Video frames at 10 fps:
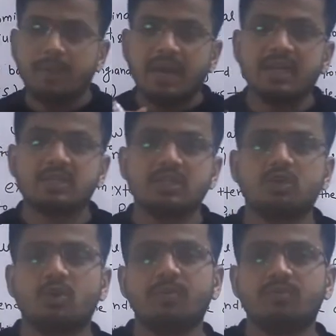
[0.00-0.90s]
flat sheet
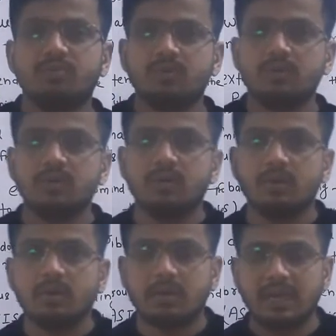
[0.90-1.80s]
of
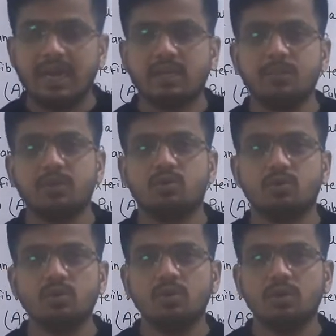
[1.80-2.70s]
connective
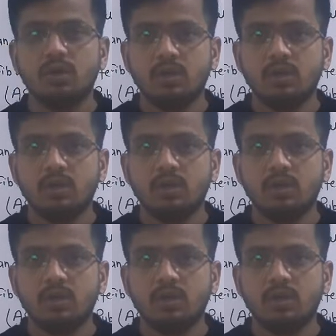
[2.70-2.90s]
tissue